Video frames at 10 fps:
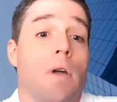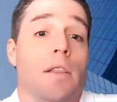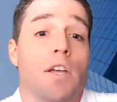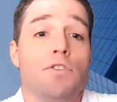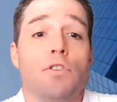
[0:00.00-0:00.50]

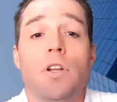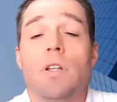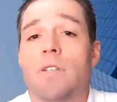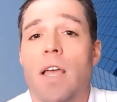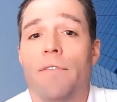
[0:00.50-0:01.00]
Unless you're good
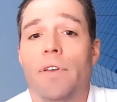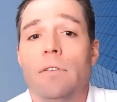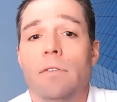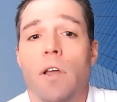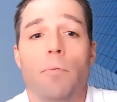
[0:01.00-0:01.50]
at
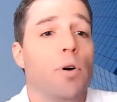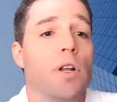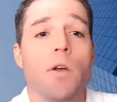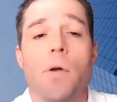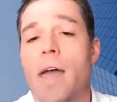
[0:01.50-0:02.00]
saving and
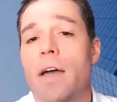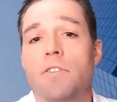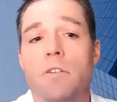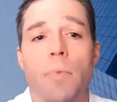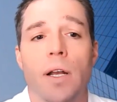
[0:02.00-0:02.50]
putting away
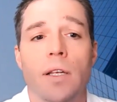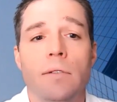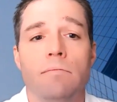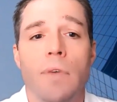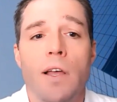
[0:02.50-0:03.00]
extra
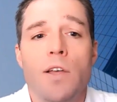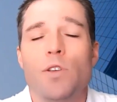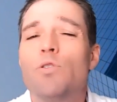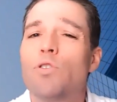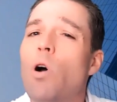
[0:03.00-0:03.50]
money,
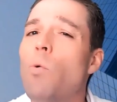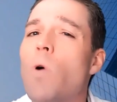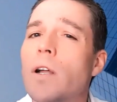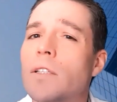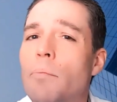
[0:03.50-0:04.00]
you don't
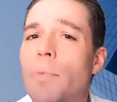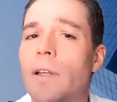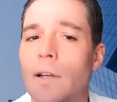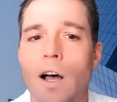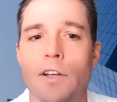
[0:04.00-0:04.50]
want to be
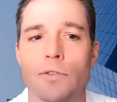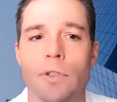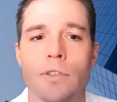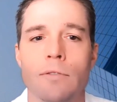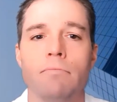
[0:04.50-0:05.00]
an
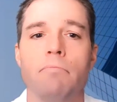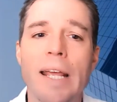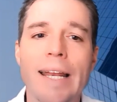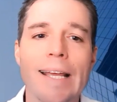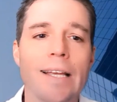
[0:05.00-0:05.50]
ostrich,
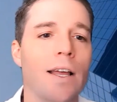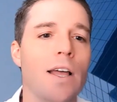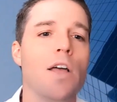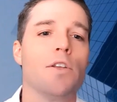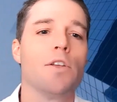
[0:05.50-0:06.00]
meaning
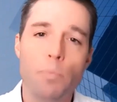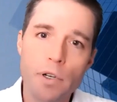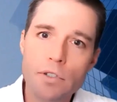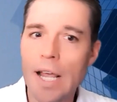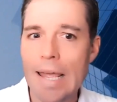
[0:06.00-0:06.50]
you
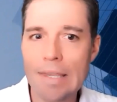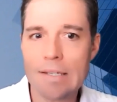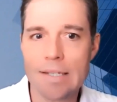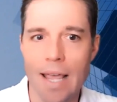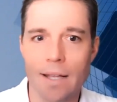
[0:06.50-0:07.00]
put your head in the
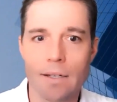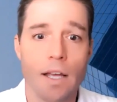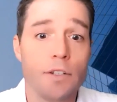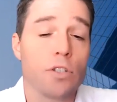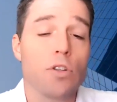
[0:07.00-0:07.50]
sand
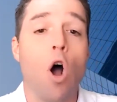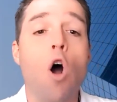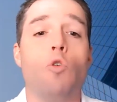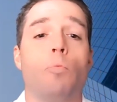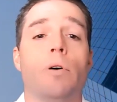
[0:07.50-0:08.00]
and just
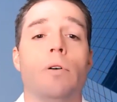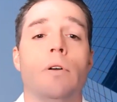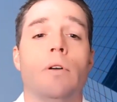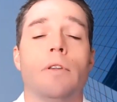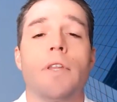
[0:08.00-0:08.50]
hope
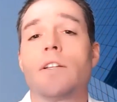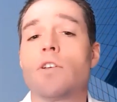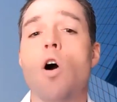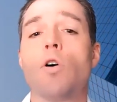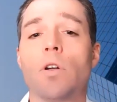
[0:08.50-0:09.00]
that it's
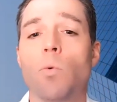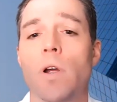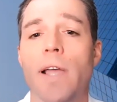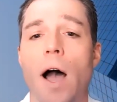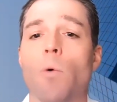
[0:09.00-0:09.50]
all going to
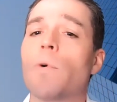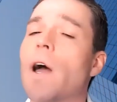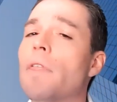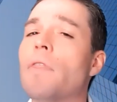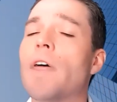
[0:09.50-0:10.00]
work out,
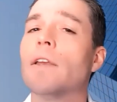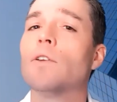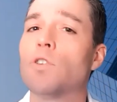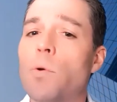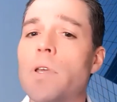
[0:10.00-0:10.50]
rather
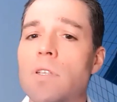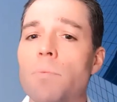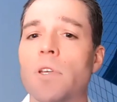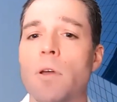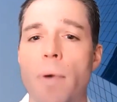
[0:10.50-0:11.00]
than doing
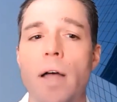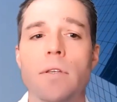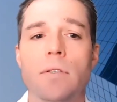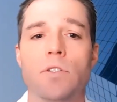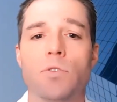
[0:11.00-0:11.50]
something about
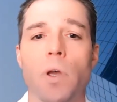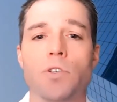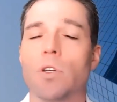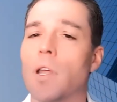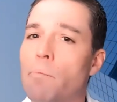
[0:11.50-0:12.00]
the
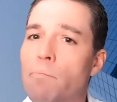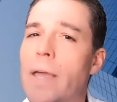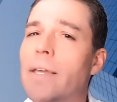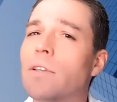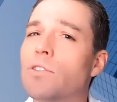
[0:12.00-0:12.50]
situation and
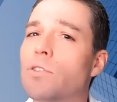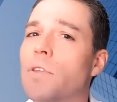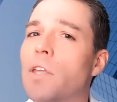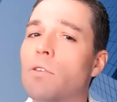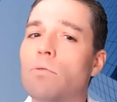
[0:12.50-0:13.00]
making sure
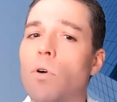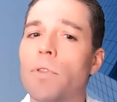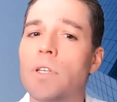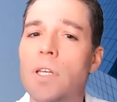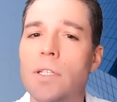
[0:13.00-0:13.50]
that you know
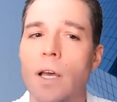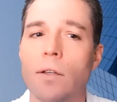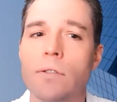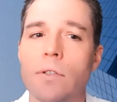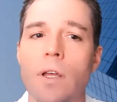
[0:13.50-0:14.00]
the
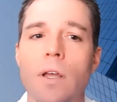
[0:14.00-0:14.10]
details.